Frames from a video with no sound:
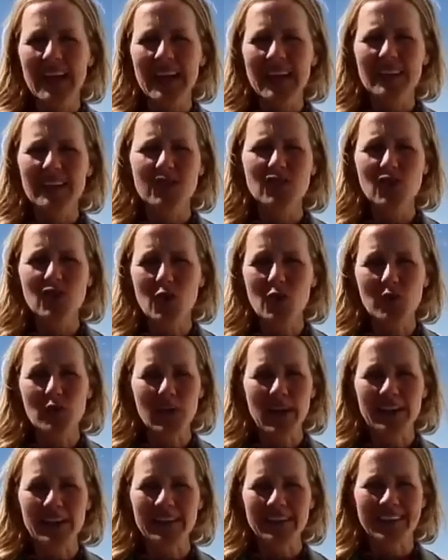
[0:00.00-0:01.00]
It is so
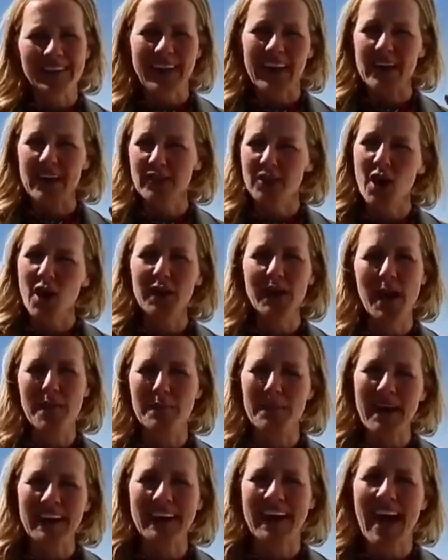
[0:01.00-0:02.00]
great that I thought
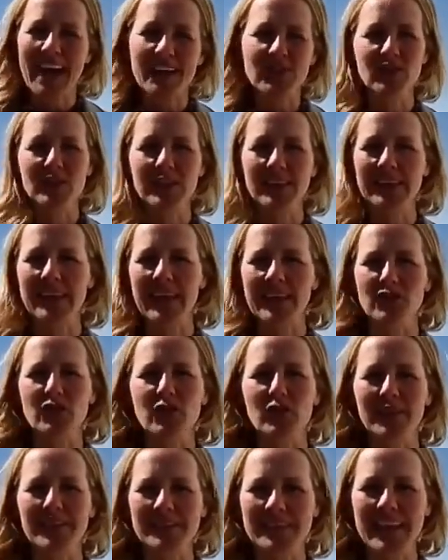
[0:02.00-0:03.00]
I might actually
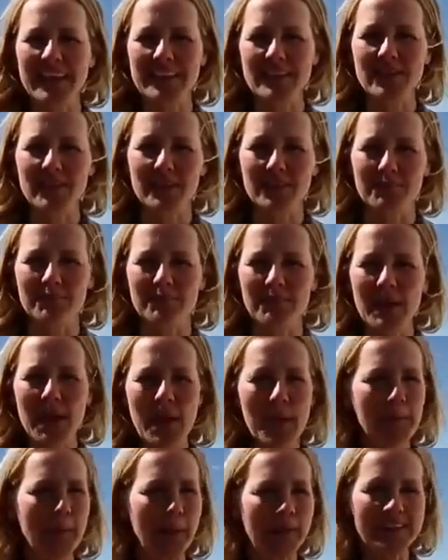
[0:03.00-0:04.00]
get your attention
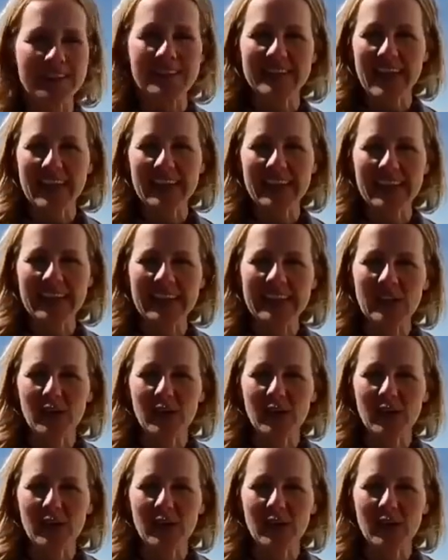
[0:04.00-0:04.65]
by standing